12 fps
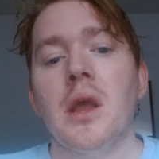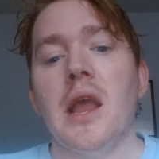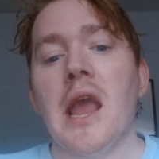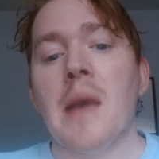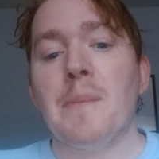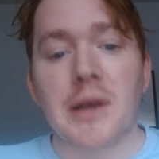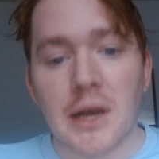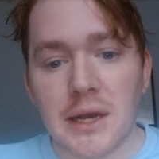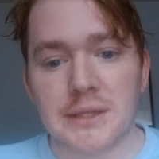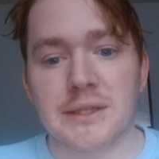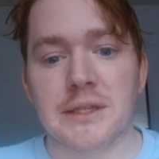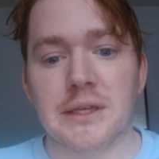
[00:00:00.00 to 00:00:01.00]
And
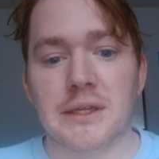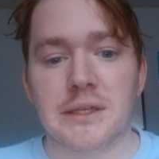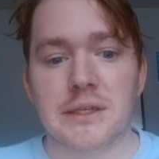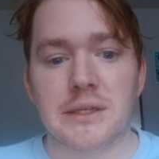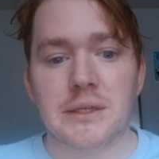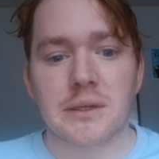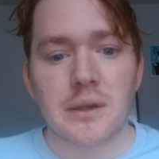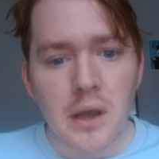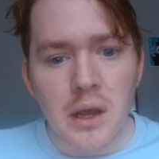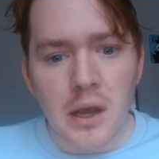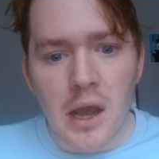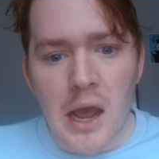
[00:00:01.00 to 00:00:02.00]
because this,
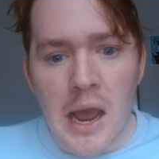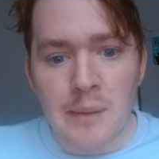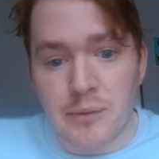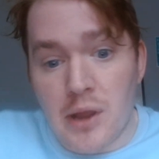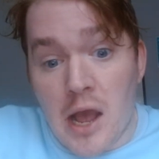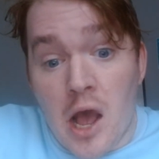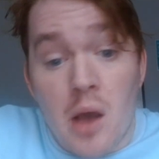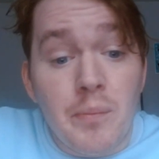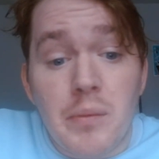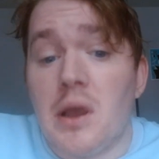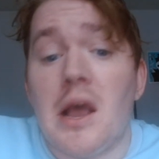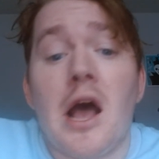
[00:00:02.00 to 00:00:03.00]

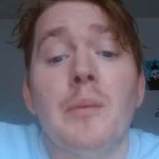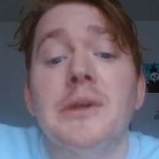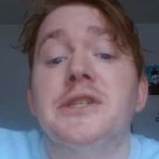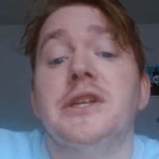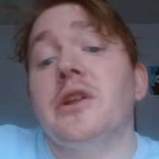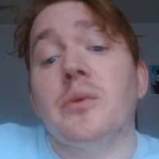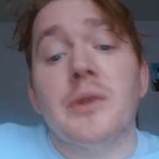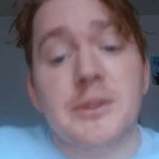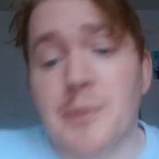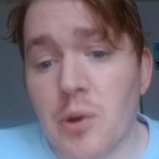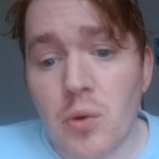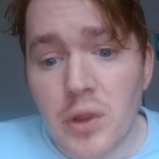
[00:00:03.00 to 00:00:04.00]
I'll be dealing with this
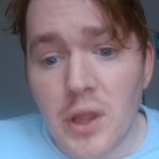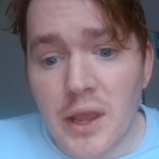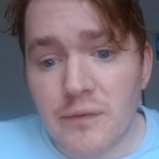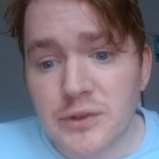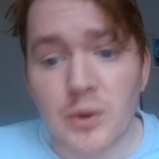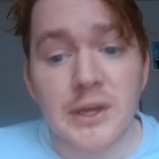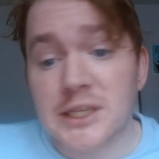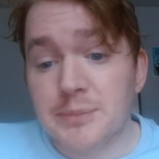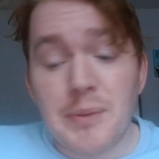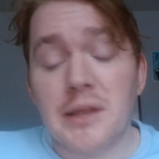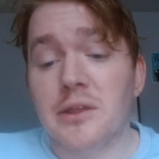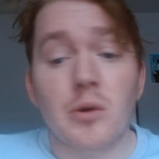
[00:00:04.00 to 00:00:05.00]
my whole life. So I
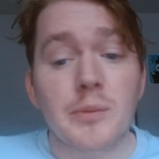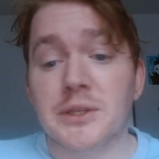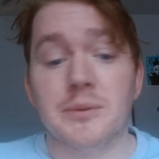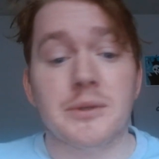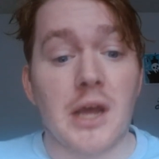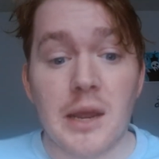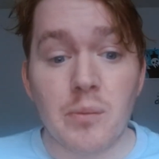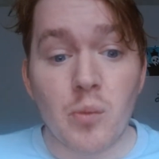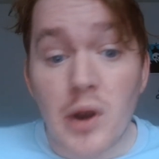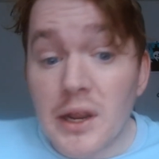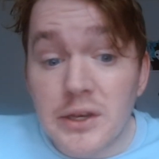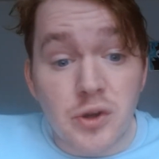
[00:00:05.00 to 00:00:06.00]
expect there will be some time
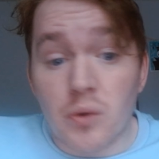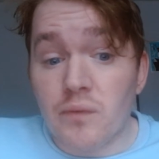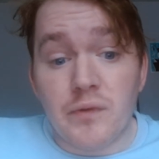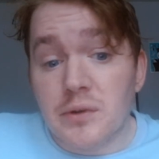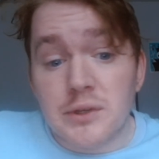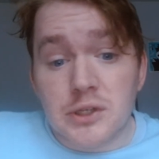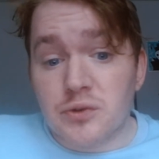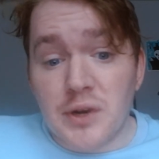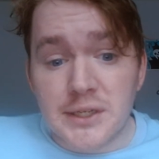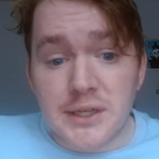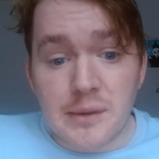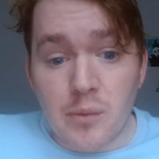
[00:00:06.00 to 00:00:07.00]
when I don't feel
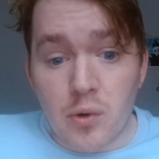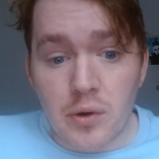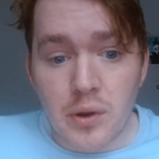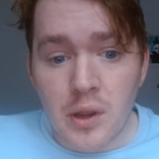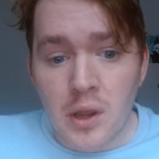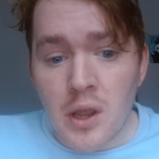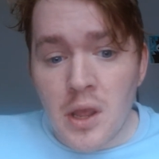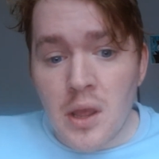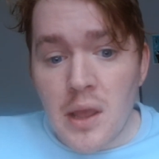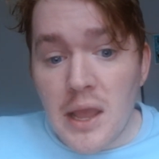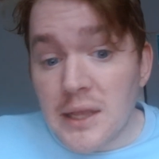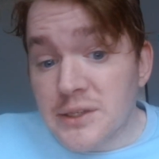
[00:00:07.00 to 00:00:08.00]
distressed anymore.
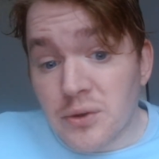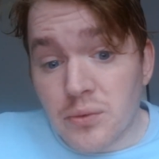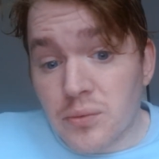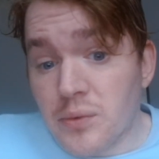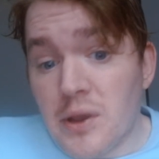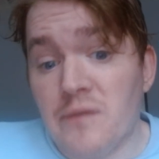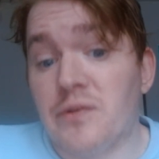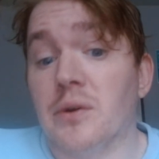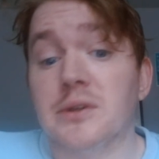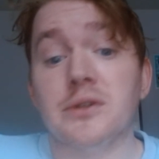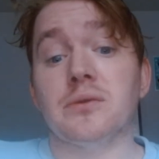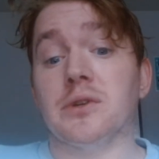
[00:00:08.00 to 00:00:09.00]
So if there
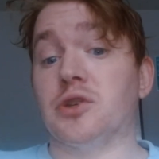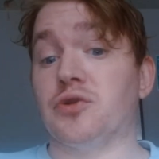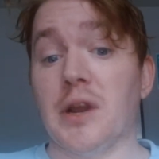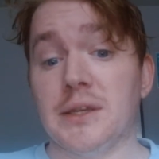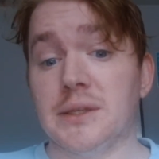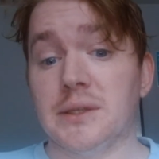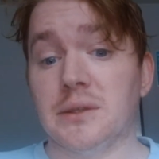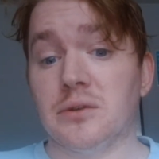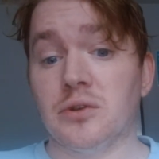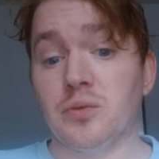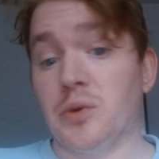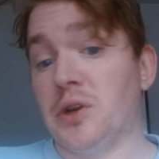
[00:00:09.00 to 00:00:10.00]
is no distress,
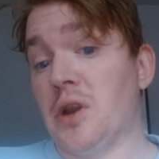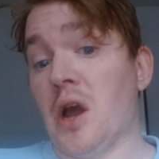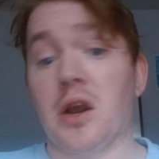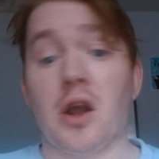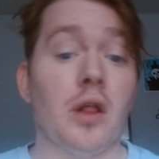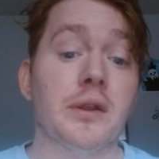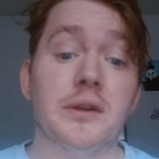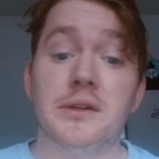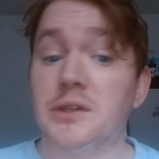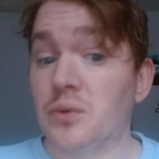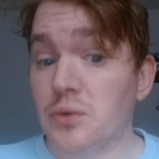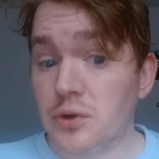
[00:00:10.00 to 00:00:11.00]
do we not call it a
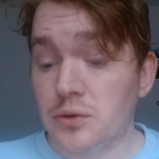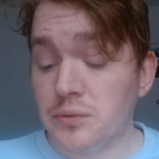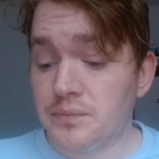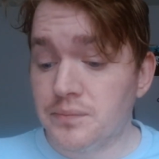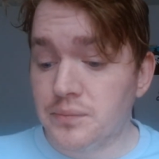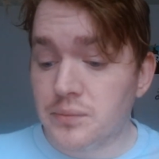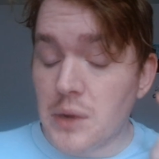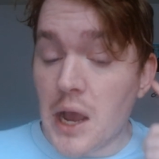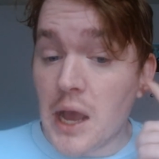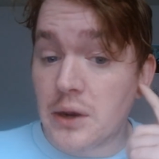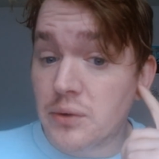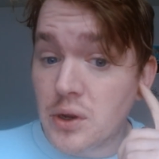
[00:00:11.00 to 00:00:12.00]
disorder?
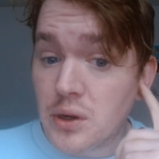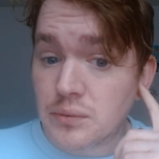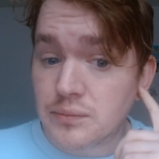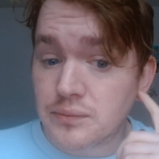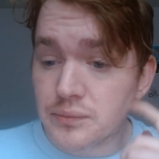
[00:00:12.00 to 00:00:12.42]
I don't know.